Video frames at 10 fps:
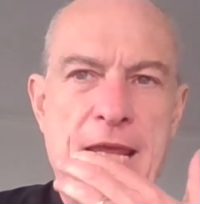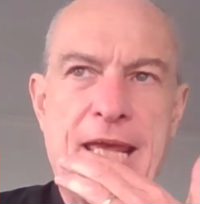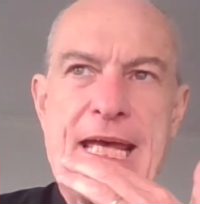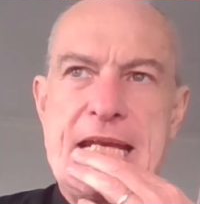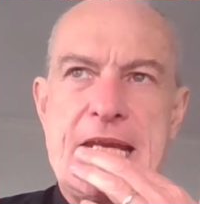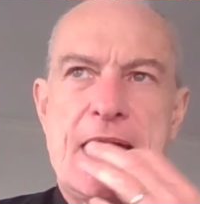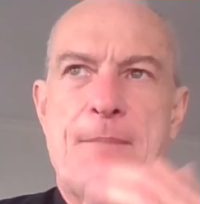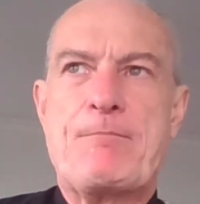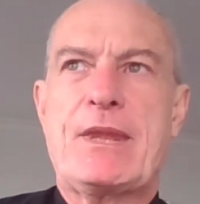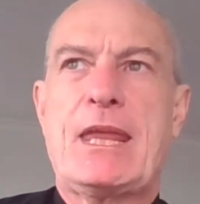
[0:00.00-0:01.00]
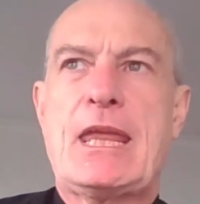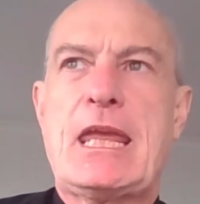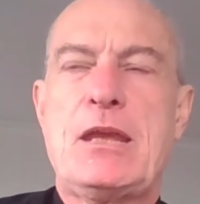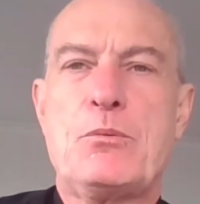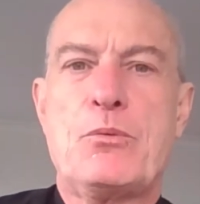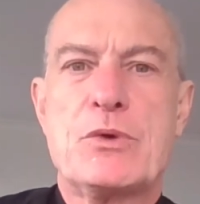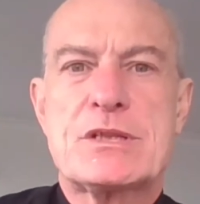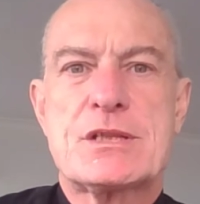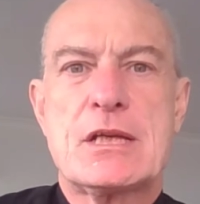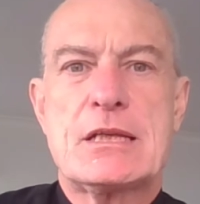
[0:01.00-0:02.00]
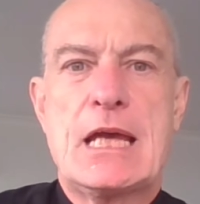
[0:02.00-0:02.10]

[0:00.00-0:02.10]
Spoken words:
and he was,